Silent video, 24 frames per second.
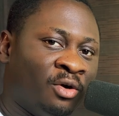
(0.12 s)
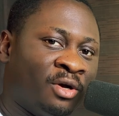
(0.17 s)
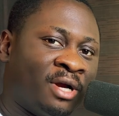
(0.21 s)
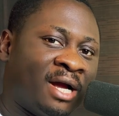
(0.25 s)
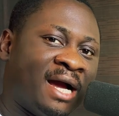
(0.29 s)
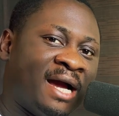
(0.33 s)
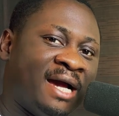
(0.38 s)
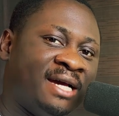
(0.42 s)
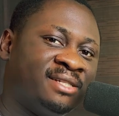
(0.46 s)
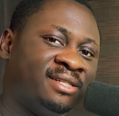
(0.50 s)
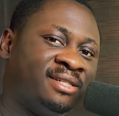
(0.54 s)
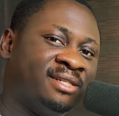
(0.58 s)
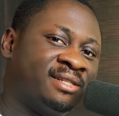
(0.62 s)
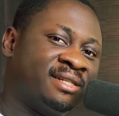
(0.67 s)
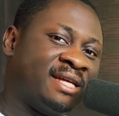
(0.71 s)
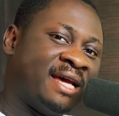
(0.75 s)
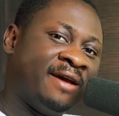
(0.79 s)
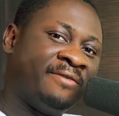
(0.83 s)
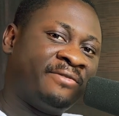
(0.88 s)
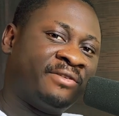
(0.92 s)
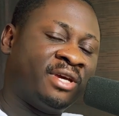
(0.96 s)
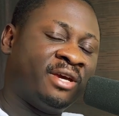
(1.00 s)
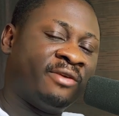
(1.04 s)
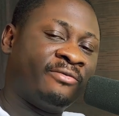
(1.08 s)
guys, this is
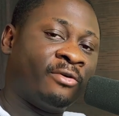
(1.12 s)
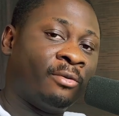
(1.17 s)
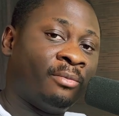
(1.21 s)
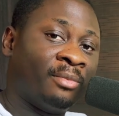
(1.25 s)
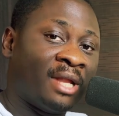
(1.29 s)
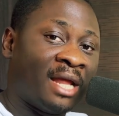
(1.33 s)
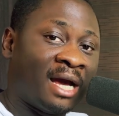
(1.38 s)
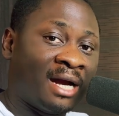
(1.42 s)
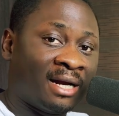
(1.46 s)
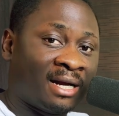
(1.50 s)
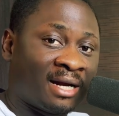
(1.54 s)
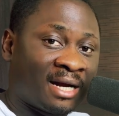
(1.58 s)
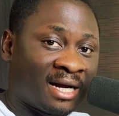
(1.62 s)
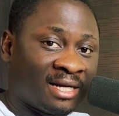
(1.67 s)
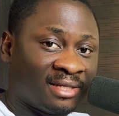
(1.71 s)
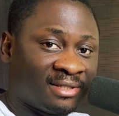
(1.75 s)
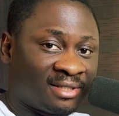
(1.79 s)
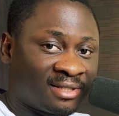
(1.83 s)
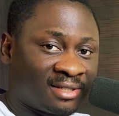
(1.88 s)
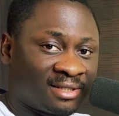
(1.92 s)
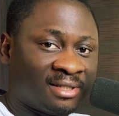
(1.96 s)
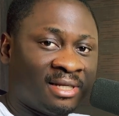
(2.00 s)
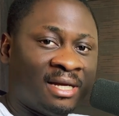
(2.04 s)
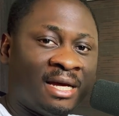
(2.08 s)
FK from
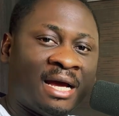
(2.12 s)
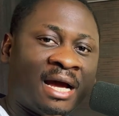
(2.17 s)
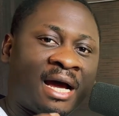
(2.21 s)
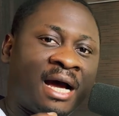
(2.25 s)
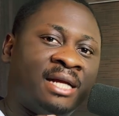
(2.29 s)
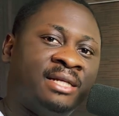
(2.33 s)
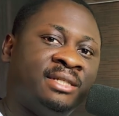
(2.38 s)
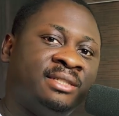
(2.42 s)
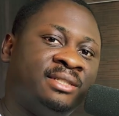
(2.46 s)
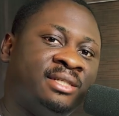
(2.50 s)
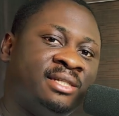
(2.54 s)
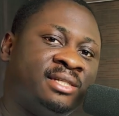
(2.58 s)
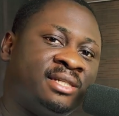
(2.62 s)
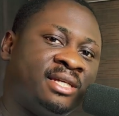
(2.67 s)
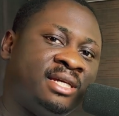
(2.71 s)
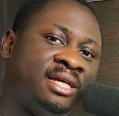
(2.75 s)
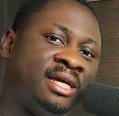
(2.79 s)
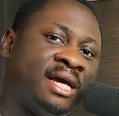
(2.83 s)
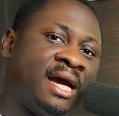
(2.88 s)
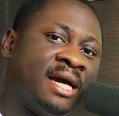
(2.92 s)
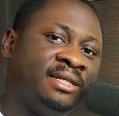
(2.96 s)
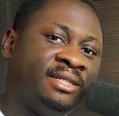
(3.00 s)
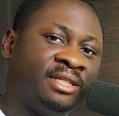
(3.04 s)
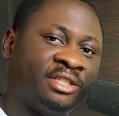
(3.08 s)
Landcasts, and in this
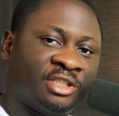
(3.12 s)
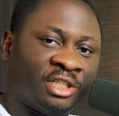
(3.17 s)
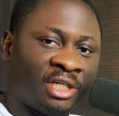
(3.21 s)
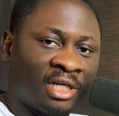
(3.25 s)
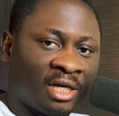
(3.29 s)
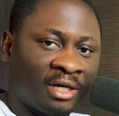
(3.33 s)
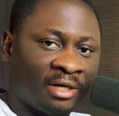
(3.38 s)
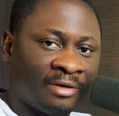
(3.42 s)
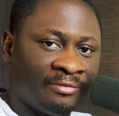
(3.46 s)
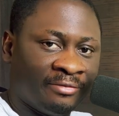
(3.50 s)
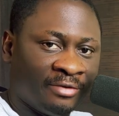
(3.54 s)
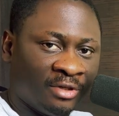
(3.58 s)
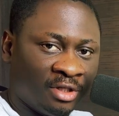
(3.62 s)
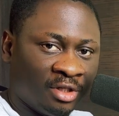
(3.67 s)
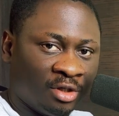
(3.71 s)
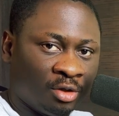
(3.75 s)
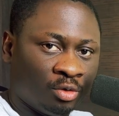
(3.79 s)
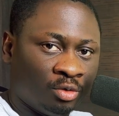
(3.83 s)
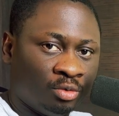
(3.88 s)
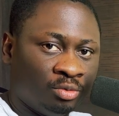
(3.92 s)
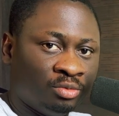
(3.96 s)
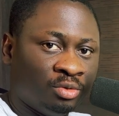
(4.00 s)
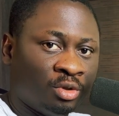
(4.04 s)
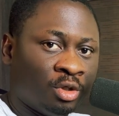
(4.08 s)
AI dictionary
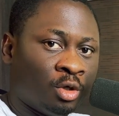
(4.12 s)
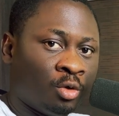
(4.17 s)
video,